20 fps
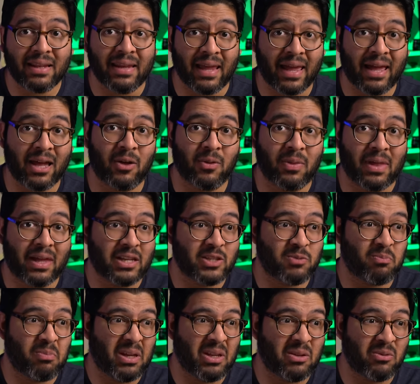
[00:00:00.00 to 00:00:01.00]
now that
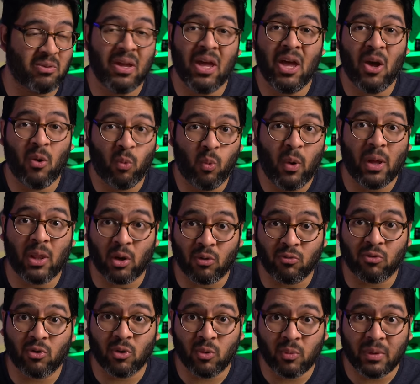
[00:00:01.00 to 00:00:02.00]
it's been well
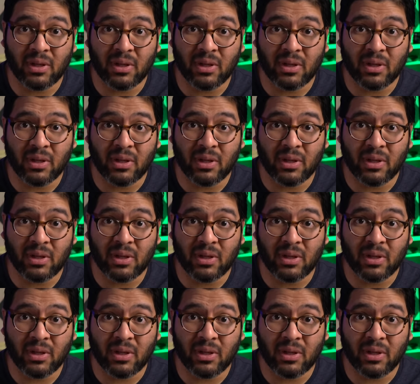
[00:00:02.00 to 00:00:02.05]
over a